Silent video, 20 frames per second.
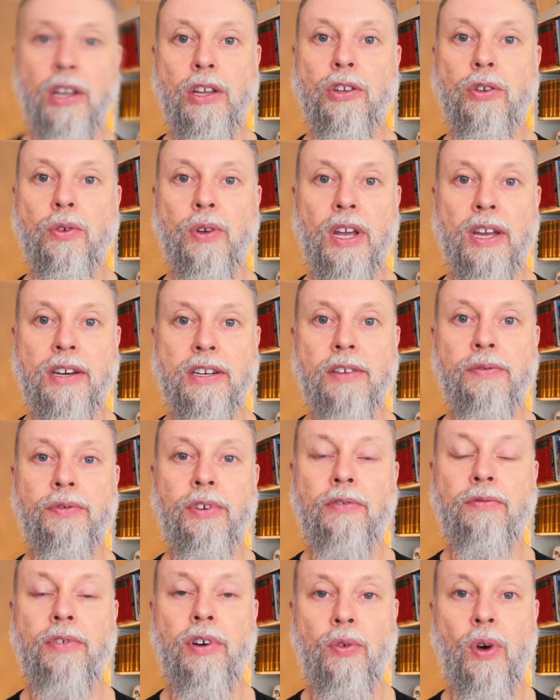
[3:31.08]
You get
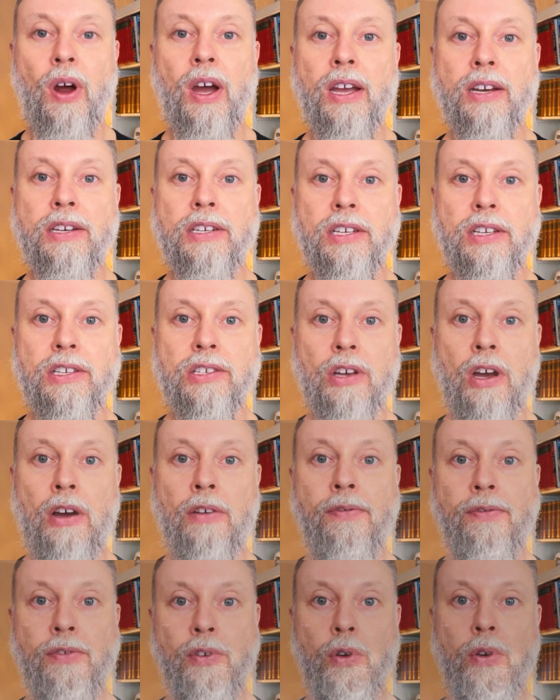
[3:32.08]
different varieties
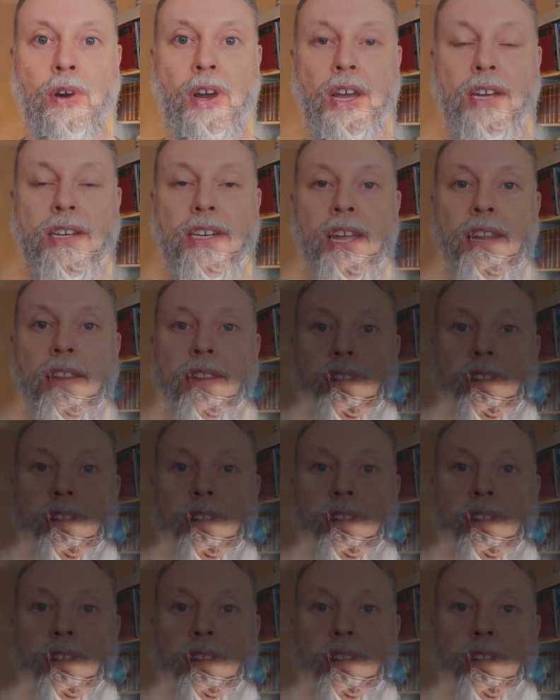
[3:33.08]
of fluoride and they